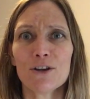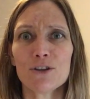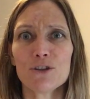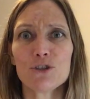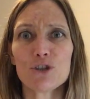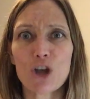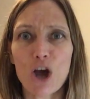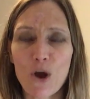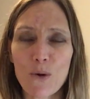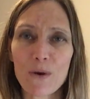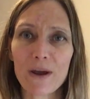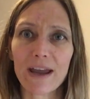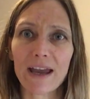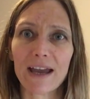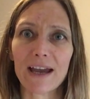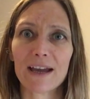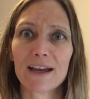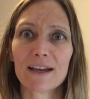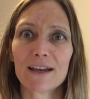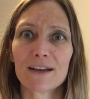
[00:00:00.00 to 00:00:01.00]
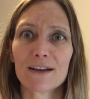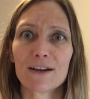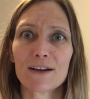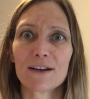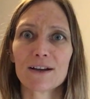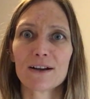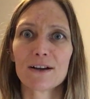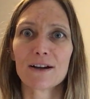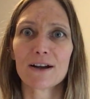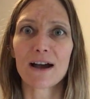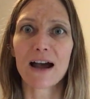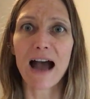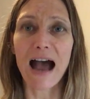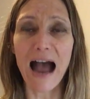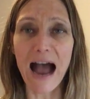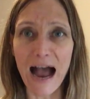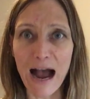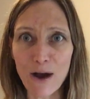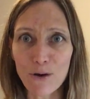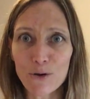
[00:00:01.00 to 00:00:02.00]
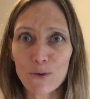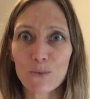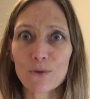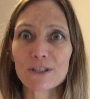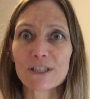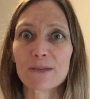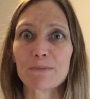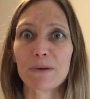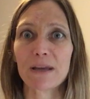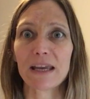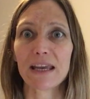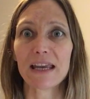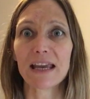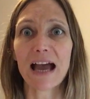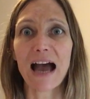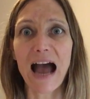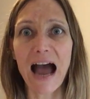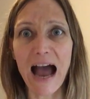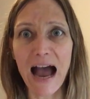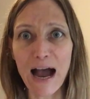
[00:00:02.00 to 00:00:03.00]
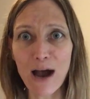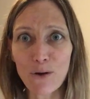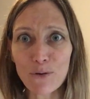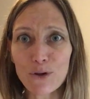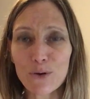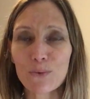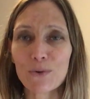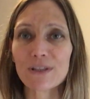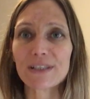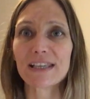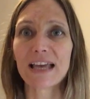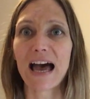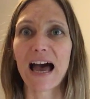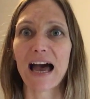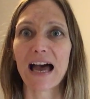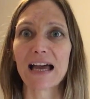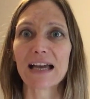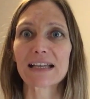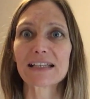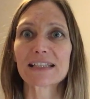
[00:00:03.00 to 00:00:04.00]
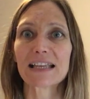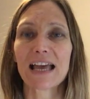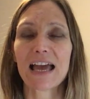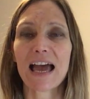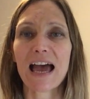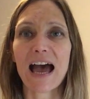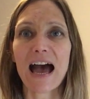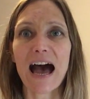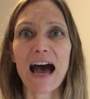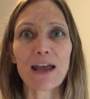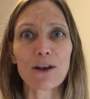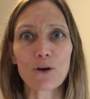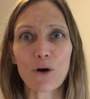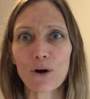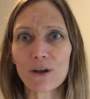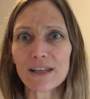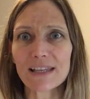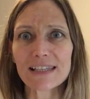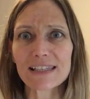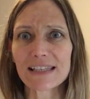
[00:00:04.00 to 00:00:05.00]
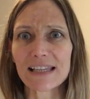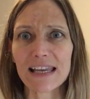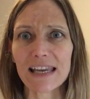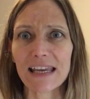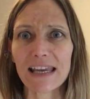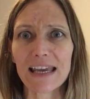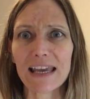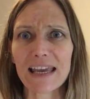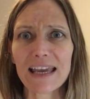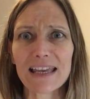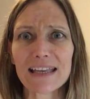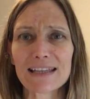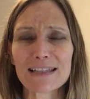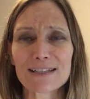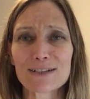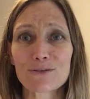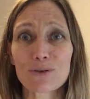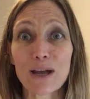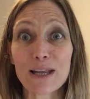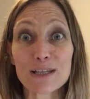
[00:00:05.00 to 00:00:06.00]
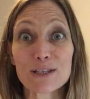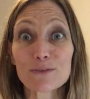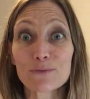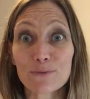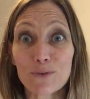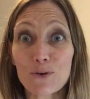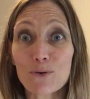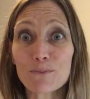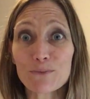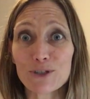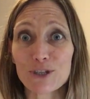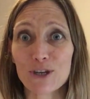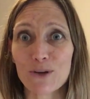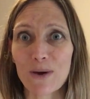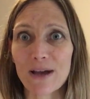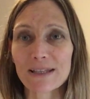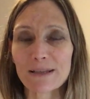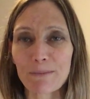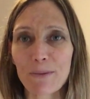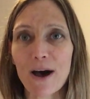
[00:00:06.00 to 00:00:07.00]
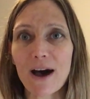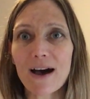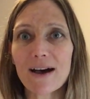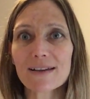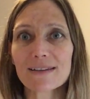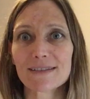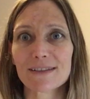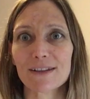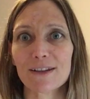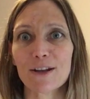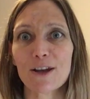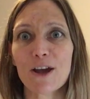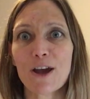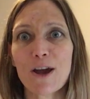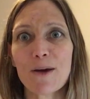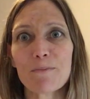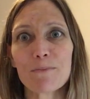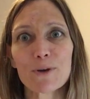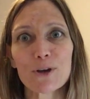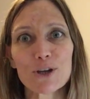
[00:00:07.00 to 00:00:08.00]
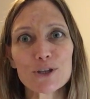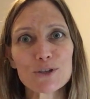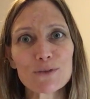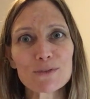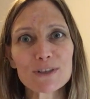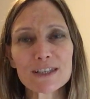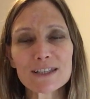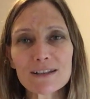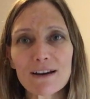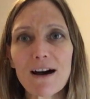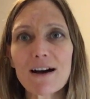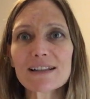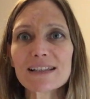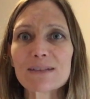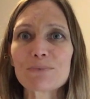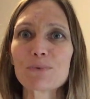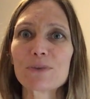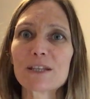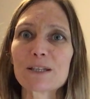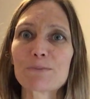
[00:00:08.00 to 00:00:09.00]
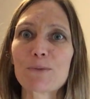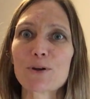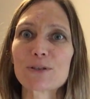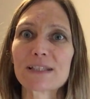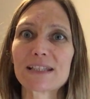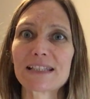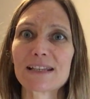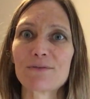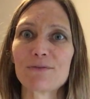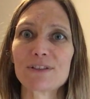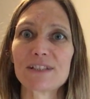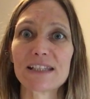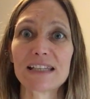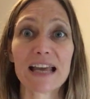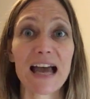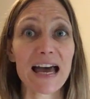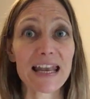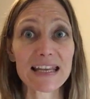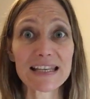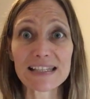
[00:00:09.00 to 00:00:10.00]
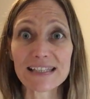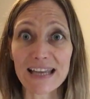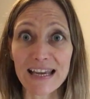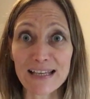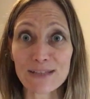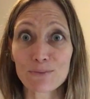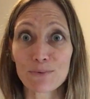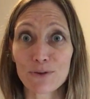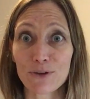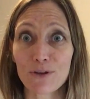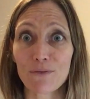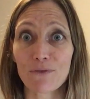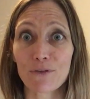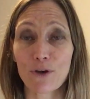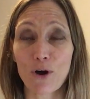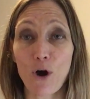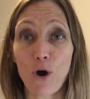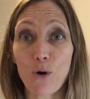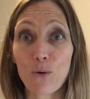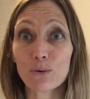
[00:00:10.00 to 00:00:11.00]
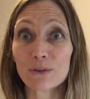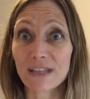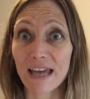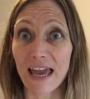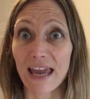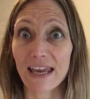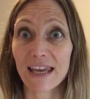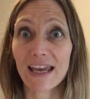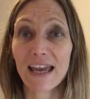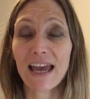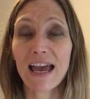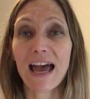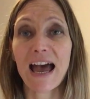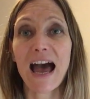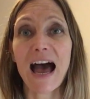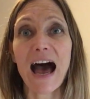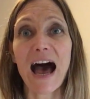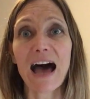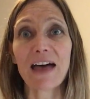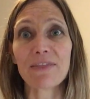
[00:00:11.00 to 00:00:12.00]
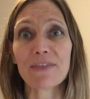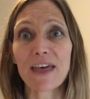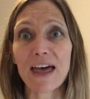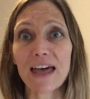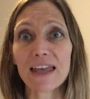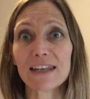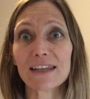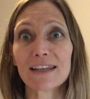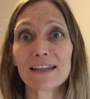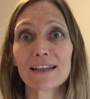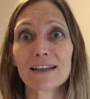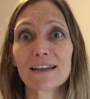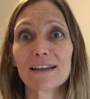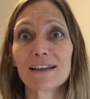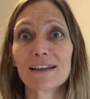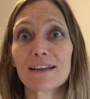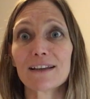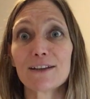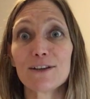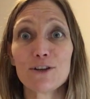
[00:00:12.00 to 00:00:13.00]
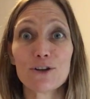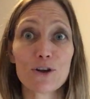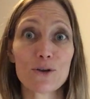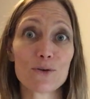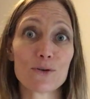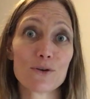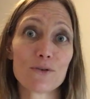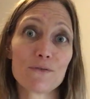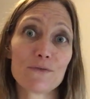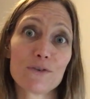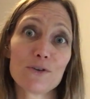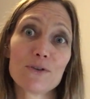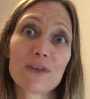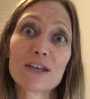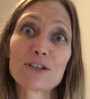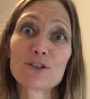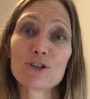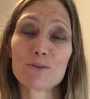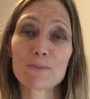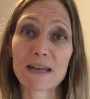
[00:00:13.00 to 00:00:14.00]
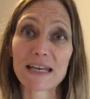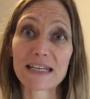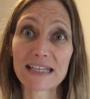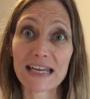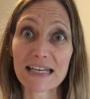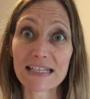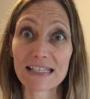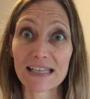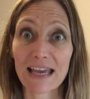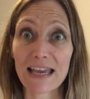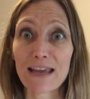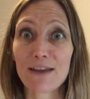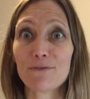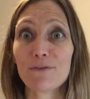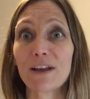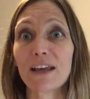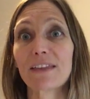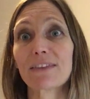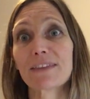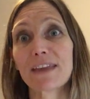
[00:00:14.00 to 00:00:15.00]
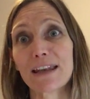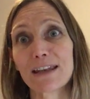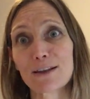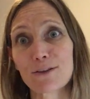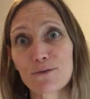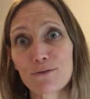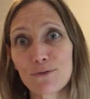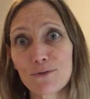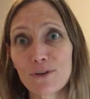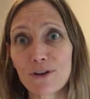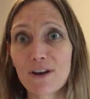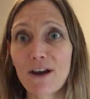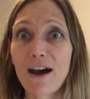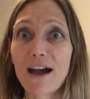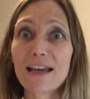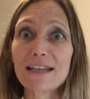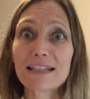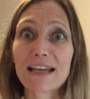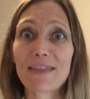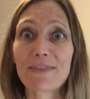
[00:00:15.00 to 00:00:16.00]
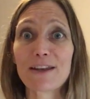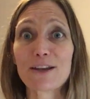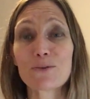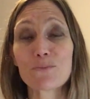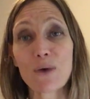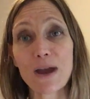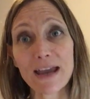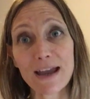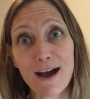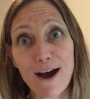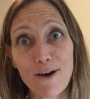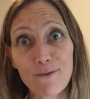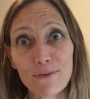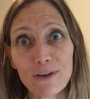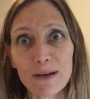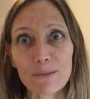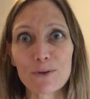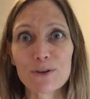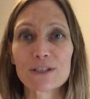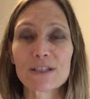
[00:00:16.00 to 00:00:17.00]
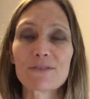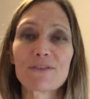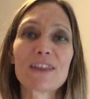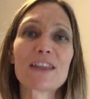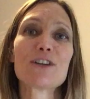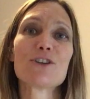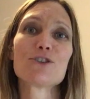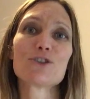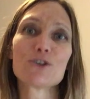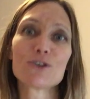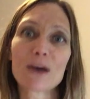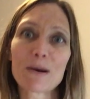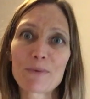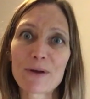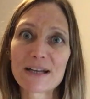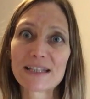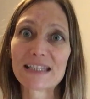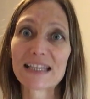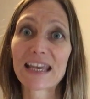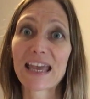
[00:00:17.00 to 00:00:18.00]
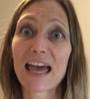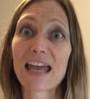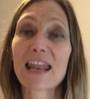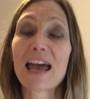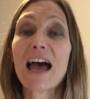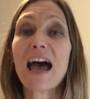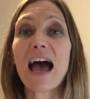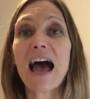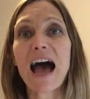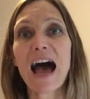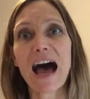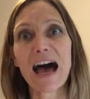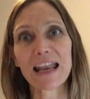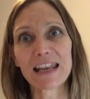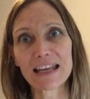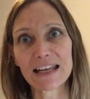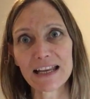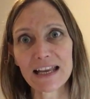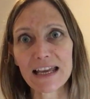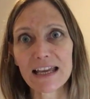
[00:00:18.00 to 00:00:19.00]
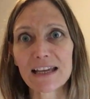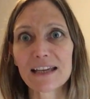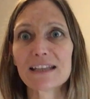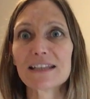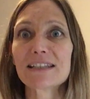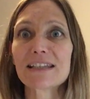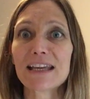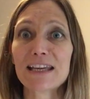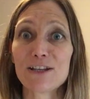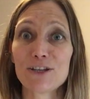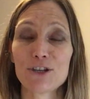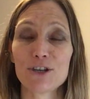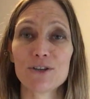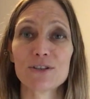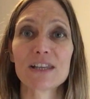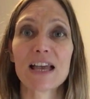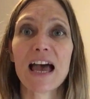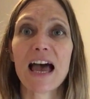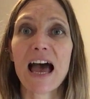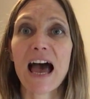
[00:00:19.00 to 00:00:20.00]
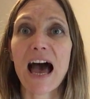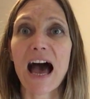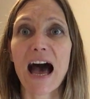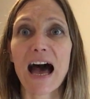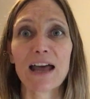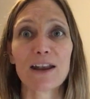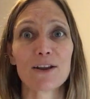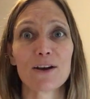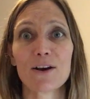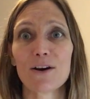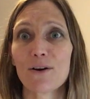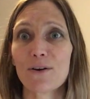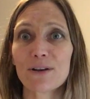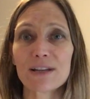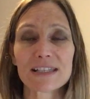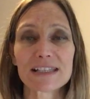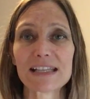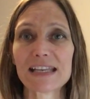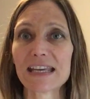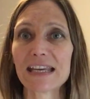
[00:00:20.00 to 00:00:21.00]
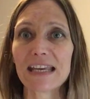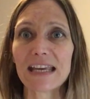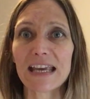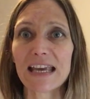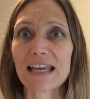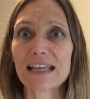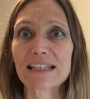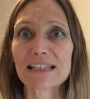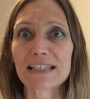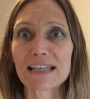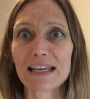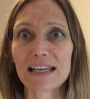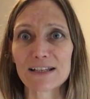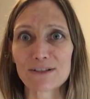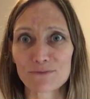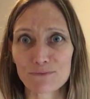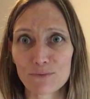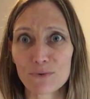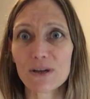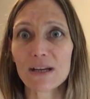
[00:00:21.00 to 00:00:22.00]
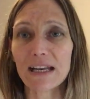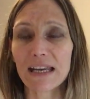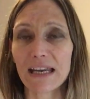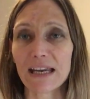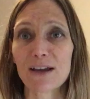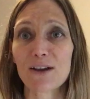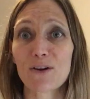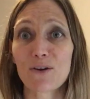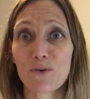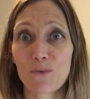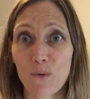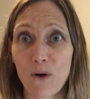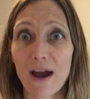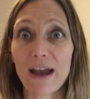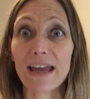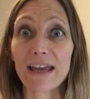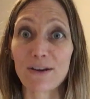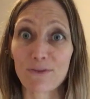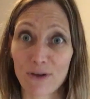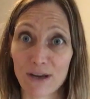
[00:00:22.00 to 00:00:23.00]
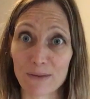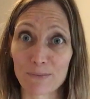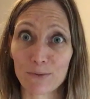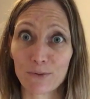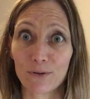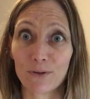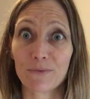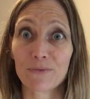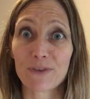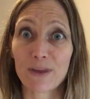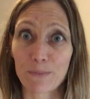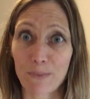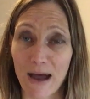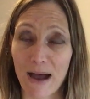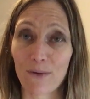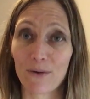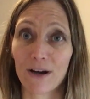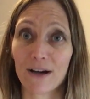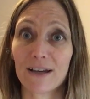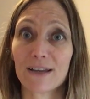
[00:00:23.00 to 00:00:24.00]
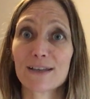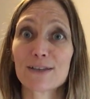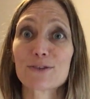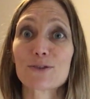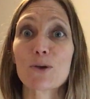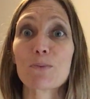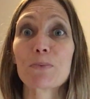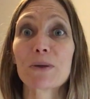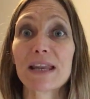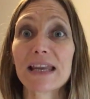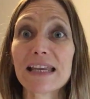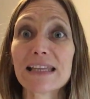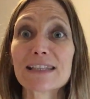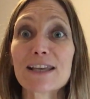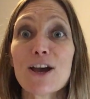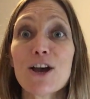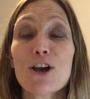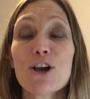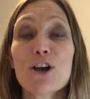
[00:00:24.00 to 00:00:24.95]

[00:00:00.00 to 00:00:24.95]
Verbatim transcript: knowing how you want to be, how you want to act. And honestly, it transforms you as a person because you've started with this positivity and it stays with you for the whole day. And then, you know, if you then do your meditation that evening, then through the night, and then you wake up feeling positive, and then you do that practice again, and it, it continues. And honestly, it's it's really quite incredible the power. So please